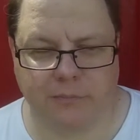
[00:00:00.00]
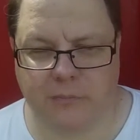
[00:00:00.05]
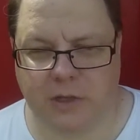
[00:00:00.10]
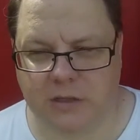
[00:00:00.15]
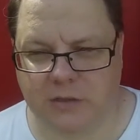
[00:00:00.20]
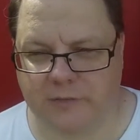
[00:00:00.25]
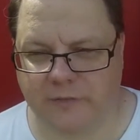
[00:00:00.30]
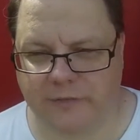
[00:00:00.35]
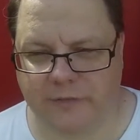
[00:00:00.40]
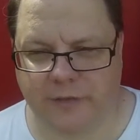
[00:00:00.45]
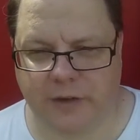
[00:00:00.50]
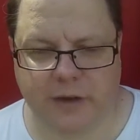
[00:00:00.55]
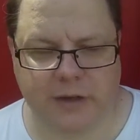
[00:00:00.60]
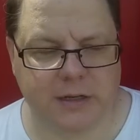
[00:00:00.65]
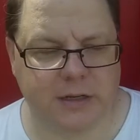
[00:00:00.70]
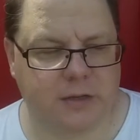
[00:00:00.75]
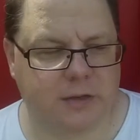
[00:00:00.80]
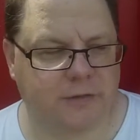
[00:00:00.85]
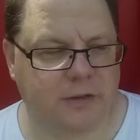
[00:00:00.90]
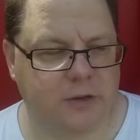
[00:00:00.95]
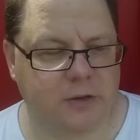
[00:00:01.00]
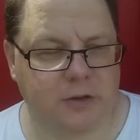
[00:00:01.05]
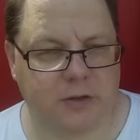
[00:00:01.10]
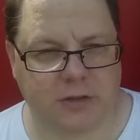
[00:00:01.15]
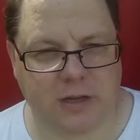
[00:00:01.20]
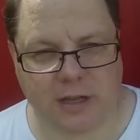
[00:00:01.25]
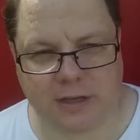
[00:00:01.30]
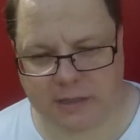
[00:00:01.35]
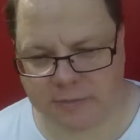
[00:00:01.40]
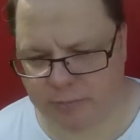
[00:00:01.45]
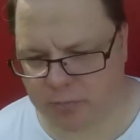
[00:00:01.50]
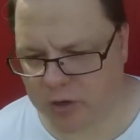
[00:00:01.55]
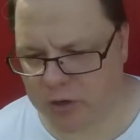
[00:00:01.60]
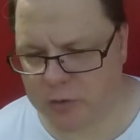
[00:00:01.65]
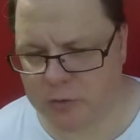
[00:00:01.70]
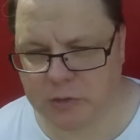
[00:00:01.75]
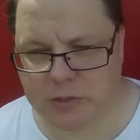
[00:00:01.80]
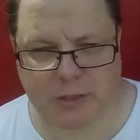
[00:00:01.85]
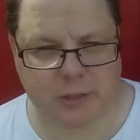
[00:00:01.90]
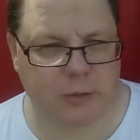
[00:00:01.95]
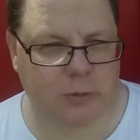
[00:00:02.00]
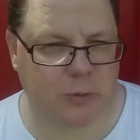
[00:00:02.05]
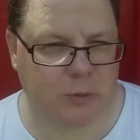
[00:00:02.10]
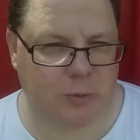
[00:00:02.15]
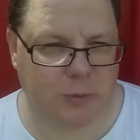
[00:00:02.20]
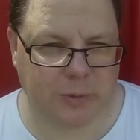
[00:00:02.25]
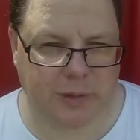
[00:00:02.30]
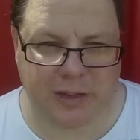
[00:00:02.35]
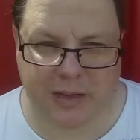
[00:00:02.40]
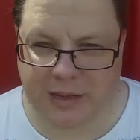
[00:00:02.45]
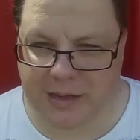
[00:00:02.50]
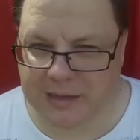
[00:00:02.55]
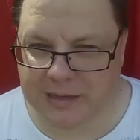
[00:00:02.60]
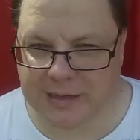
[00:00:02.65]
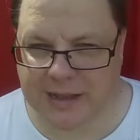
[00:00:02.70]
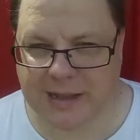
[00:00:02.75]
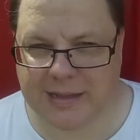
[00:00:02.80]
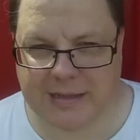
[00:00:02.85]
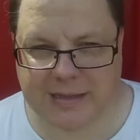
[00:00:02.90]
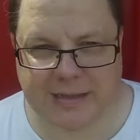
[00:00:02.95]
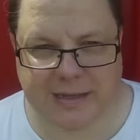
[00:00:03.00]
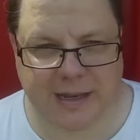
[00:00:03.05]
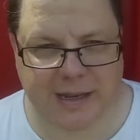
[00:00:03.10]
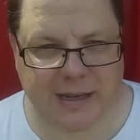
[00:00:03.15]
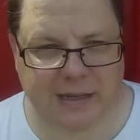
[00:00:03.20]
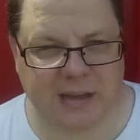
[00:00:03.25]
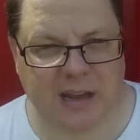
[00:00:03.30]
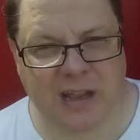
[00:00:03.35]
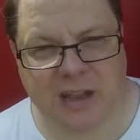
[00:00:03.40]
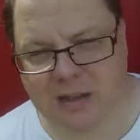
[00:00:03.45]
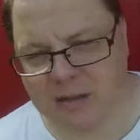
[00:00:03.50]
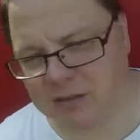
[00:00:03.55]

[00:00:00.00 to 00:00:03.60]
there's various features like Pro Tune, Night Scene,